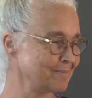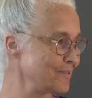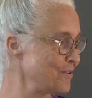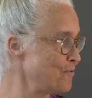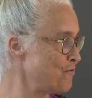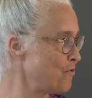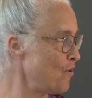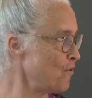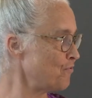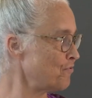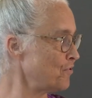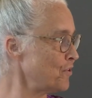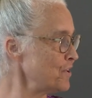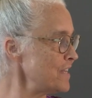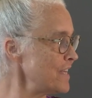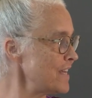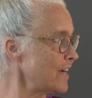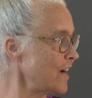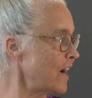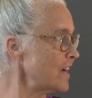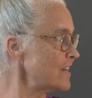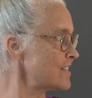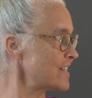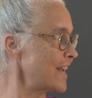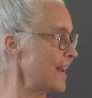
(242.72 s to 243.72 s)
for Foni
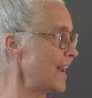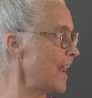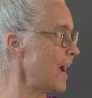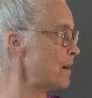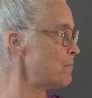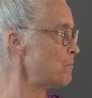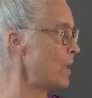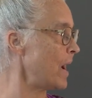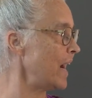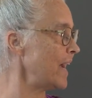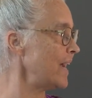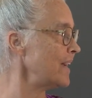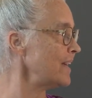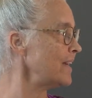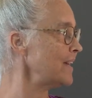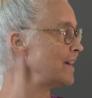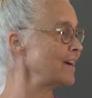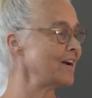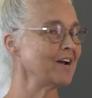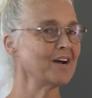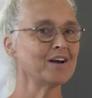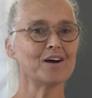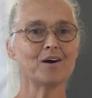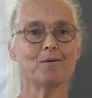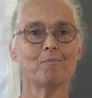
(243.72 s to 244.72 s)
Kansala, my,
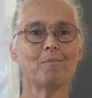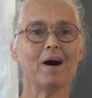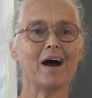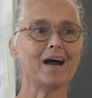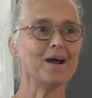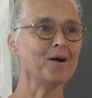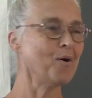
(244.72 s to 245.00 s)
my